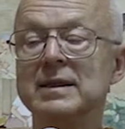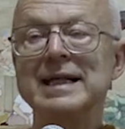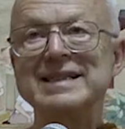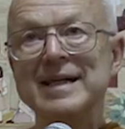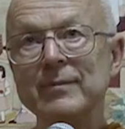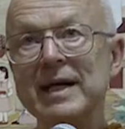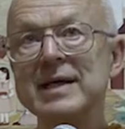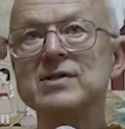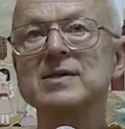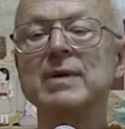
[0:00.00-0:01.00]
in some
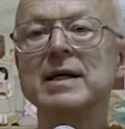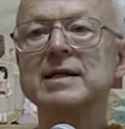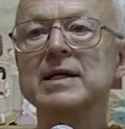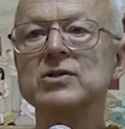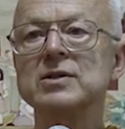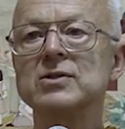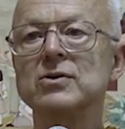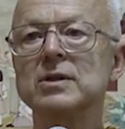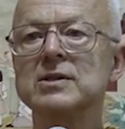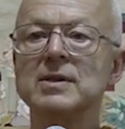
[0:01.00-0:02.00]
cases, meditation is
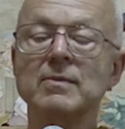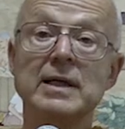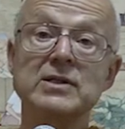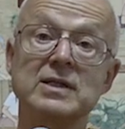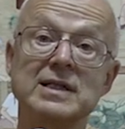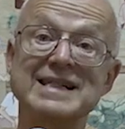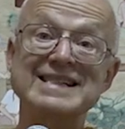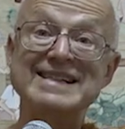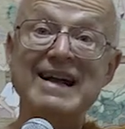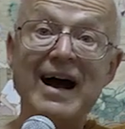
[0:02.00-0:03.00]
good, in some cases, it
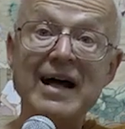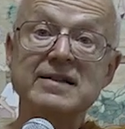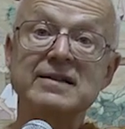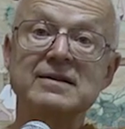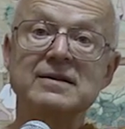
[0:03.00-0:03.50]
is not.